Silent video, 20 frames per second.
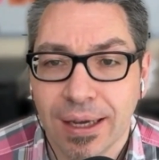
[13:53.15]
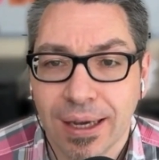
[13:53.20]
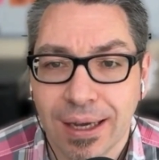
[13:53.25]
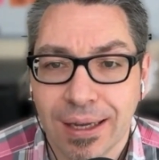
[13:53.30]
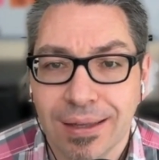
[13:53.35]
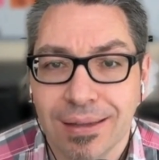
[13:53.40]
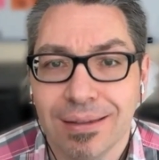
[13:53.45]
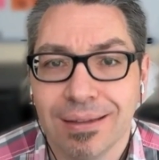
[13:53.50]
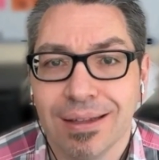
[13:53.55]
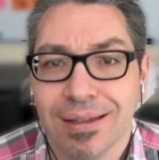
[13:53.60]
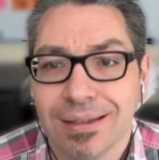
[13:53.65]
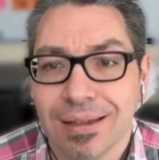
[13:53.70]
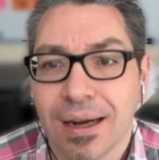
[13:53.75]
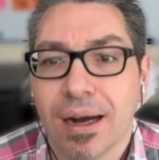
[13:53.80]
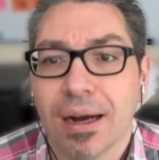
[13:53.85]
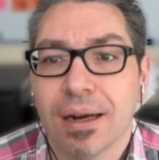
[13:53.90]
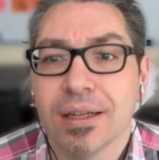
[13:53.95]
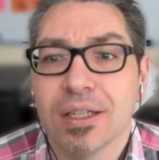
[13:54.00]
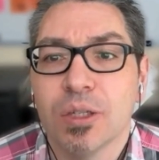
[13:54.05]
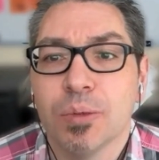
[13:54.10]
and that
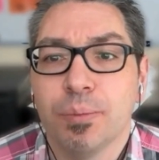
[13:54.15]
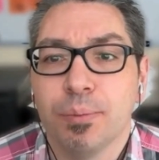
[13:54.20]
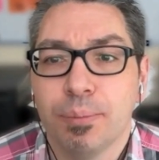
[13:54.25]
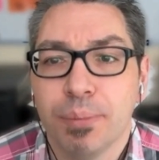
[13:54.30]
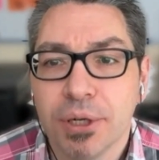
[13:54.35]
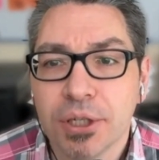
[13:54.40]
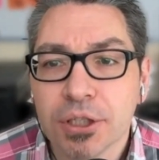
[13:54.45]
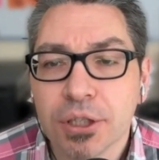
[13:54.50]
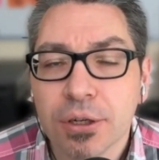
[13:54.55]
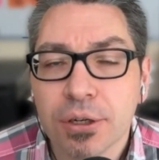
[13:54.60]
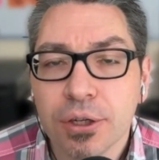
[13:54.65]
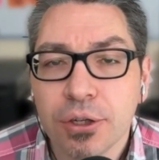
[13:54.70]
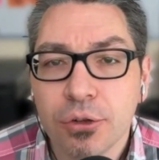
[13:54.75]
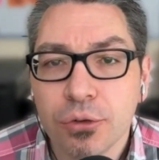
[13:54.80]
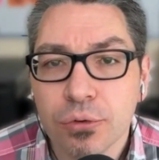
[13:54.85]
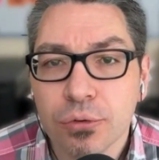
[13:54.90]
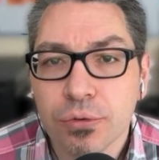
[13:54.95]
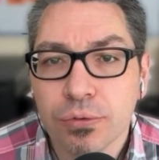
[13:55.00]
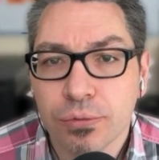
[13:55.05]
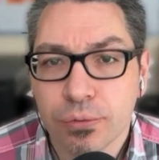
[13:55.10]
are especially
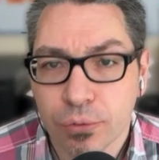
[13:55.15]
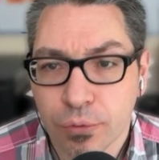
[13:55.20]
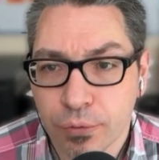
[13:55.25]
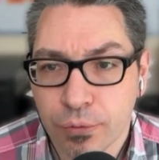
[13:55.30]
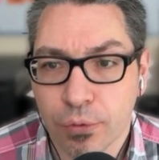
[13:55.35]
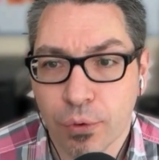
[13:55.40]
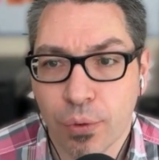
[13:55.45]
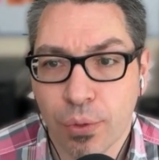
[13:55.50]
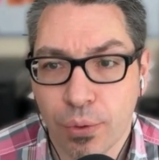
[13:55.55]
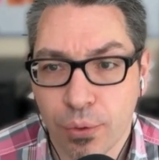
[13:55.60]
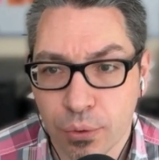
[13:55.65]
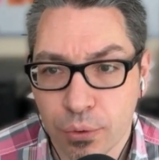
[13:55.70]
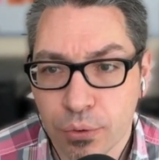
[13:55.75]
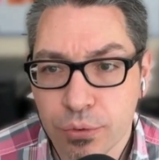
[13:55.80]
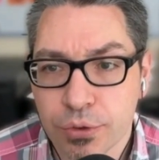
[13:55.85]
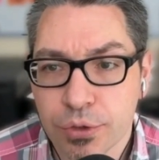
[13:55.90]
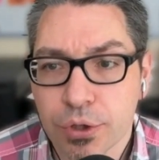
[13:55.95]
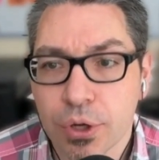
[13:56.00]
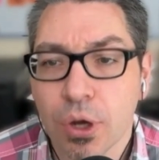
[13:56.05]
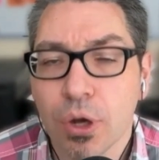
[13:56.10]
useful for
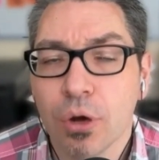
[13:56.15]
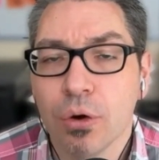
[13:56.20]
those